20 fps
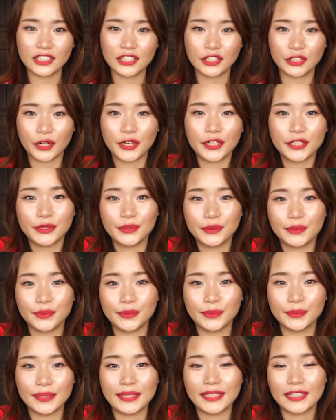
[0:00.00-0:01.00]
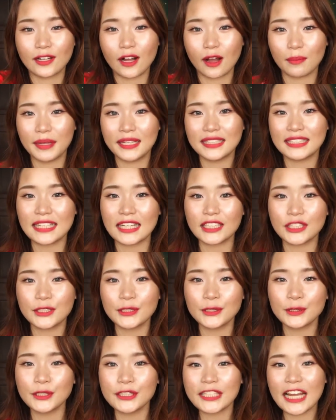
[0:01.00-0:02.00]
join you in the comments section
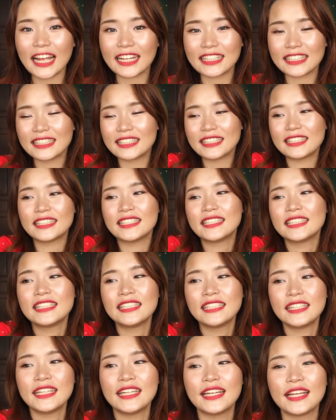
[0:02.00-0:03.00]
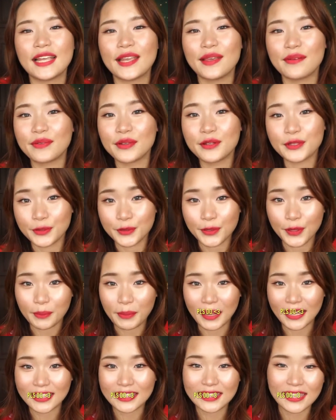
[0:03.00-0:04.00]
to chat if you do
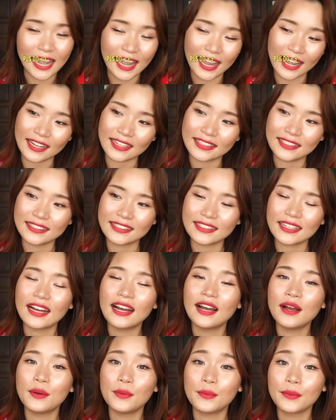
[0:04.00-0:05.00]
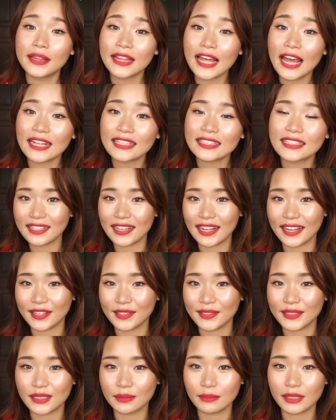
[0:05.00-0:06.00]
comment. And with that, thank you
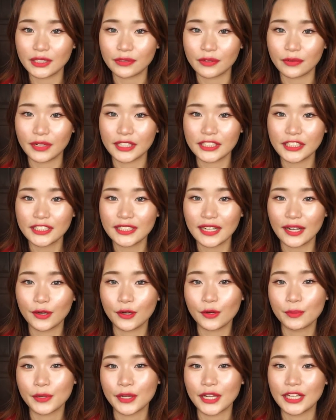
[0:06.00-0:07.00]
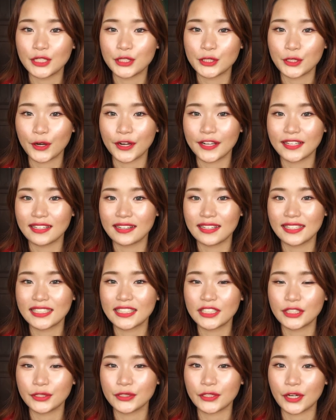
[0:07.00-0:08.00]
so much for watching. I hope you enjoyed this
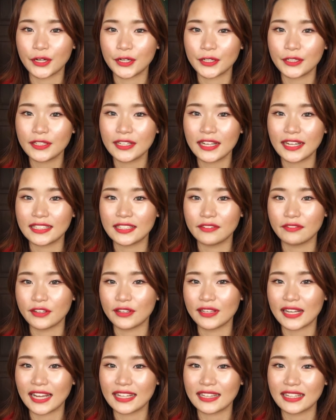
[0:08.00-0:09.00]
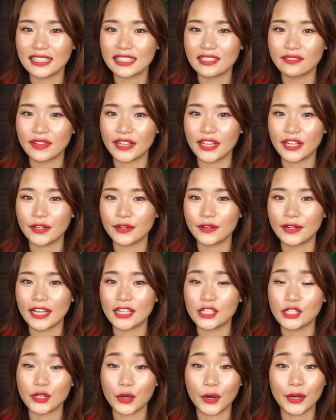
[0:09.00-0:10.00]
tutorial, and if you liked this video,
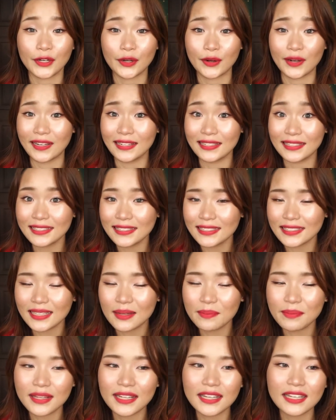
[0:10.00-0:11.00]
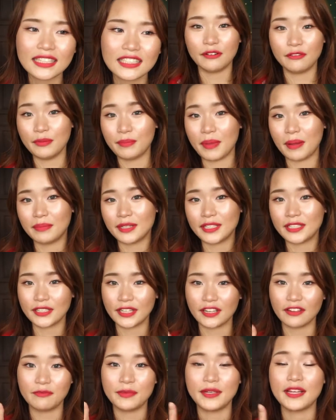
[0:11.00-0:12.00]
enjoyed or learned something, remember to
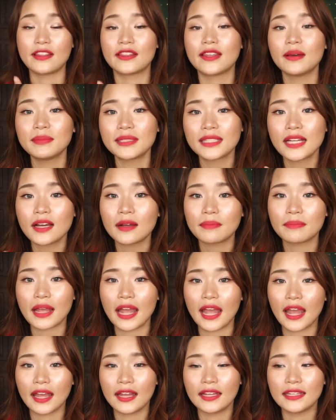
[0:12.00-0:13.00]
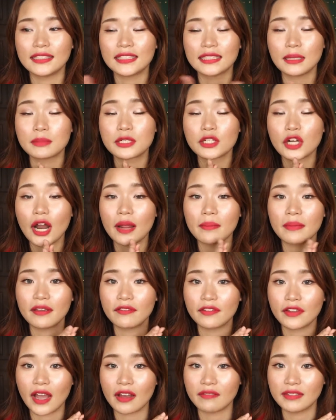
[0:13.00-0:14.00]
give me a thumbs up and subscribe if
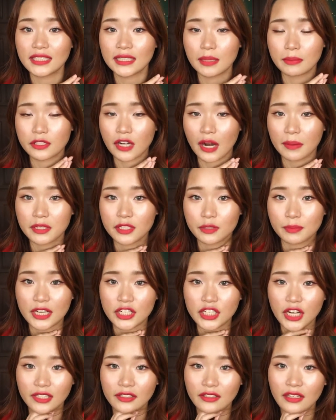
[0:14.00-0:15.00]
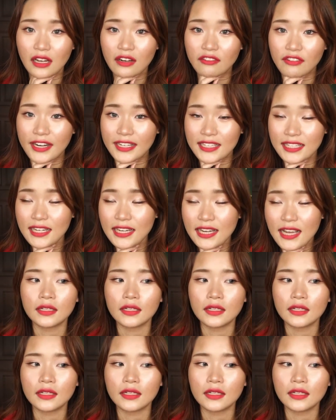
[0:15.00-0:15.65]
you haven't subscribed to my channel already.